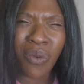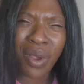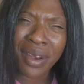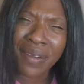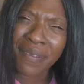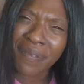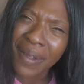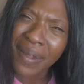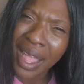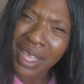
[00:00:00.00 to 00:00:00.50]
want
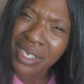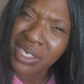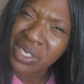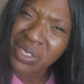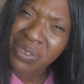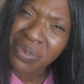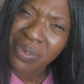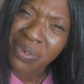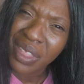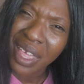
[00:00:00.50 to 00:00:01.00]
to fast
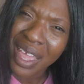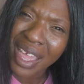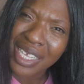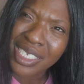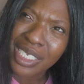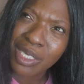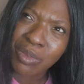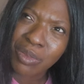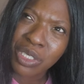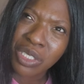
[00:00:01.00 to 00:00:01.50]
through that,
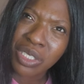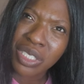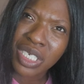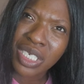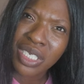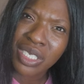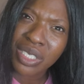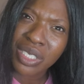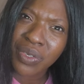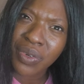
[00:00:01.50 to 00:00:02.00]
especially
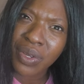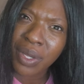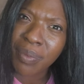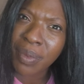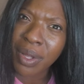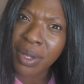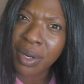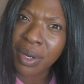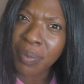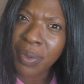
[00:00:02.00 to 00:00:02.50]
considering I'm
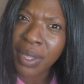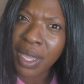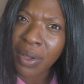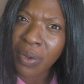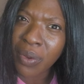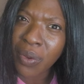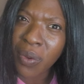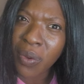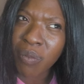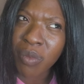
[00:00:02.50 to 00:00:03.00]
not going to be at
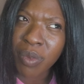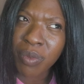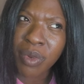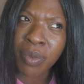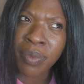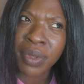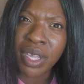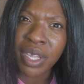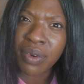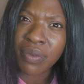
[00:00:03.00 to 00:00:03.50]
home. I'm going to
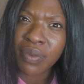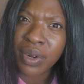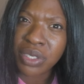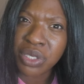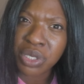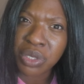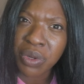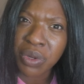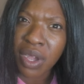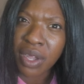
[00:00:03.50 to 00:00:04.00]
be at a
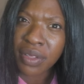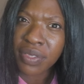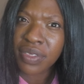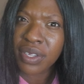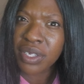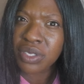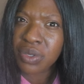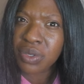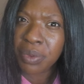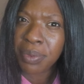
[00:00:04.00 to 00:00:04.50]
restaurant.
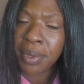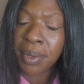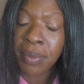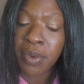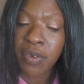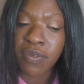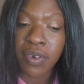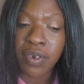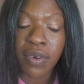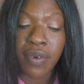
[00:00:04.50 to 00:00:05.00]
Things are going to be
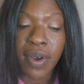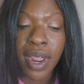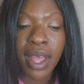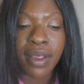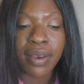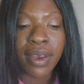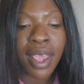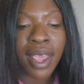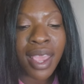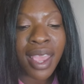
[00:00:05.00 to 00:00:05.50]
moving
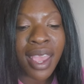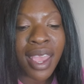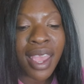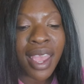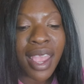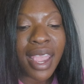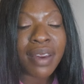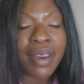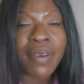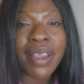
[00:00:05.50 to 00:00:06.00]
around.
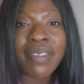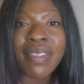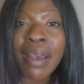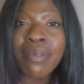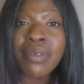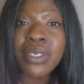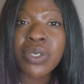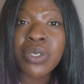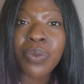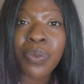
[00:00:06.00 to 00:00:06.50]
Anyway,
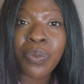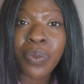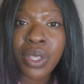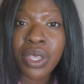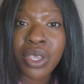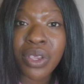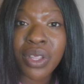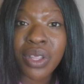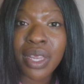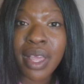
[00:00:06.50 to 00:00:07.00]
that was a
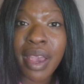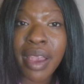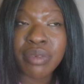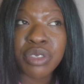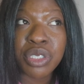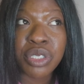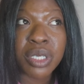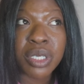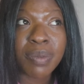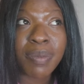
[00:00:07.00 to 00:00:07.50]
really good live
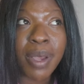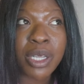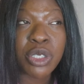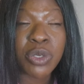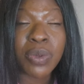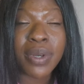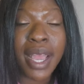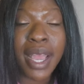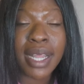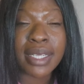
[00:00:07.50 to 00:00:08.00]
stream. I just
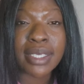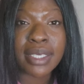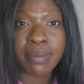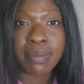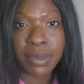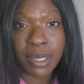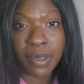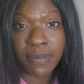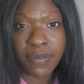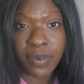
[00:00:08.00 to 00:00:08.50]
want to add
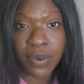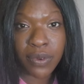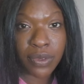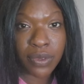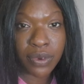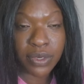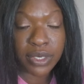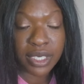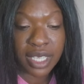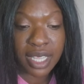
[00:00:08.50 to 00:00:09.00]
something
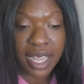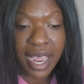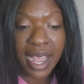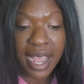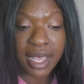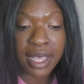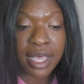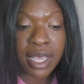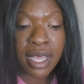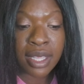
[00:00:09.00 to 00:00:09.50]
further to
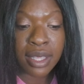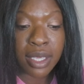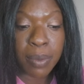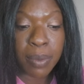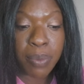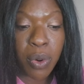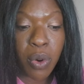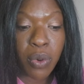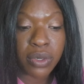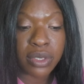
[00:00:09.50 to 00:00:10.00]
that the
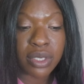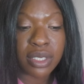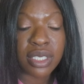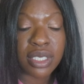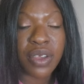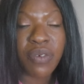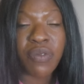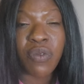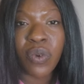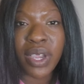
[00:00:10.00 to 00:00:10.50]
importance
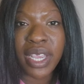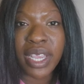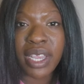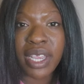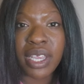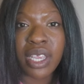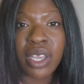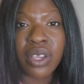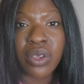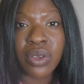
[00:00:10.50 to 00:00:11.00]
of
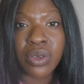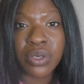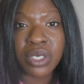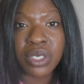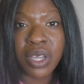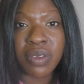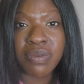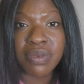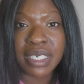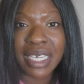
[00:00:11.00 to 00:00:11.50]
weighing
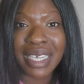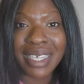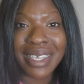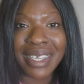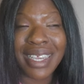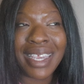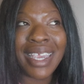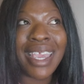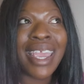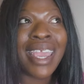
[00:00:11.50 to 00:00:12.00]
yourself
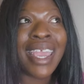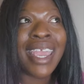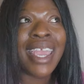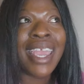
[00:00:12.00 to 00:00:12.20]
daily